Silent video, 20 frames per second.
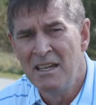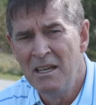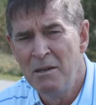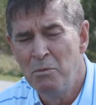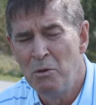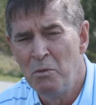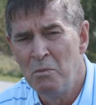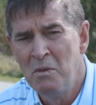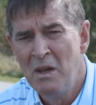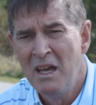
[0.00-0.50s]

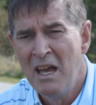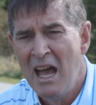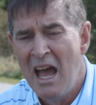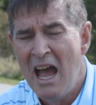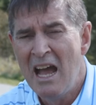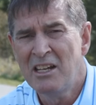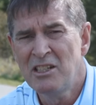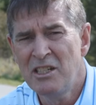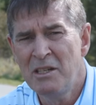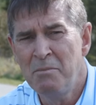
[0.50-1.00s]
Hebrew,
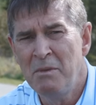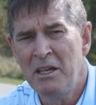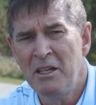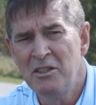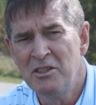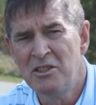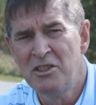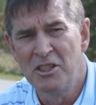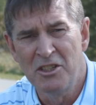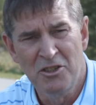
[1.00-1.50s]
actually
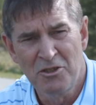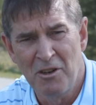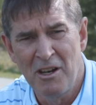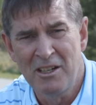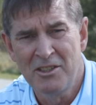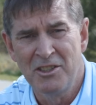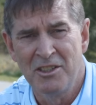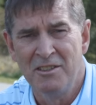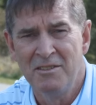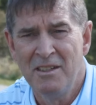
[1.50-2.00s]
means
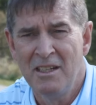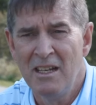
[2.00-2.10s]
destruction.